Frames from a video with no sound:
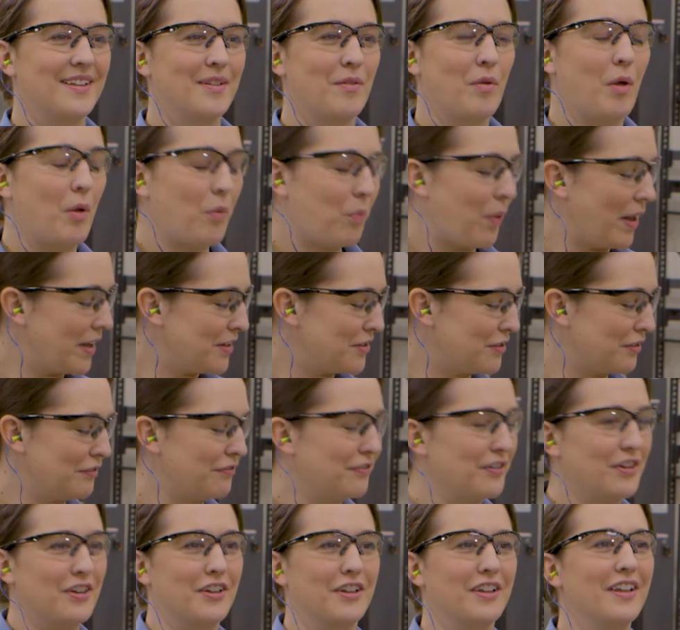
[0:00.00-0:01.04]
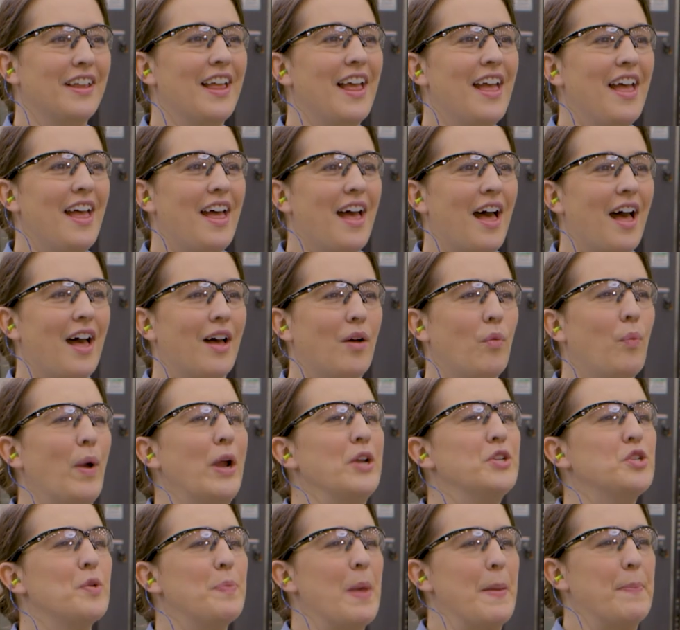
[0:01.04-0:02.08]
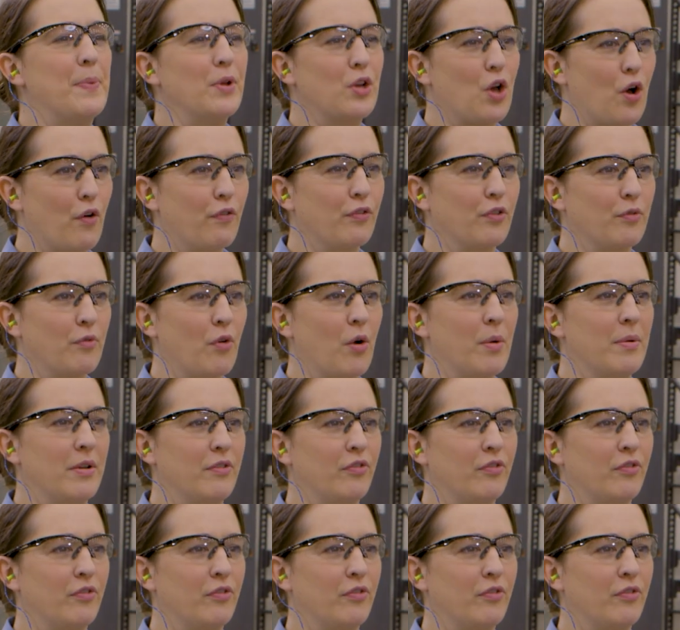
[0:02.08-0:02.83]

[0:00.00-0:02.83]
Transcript: Well, wonderful. Where should people go for more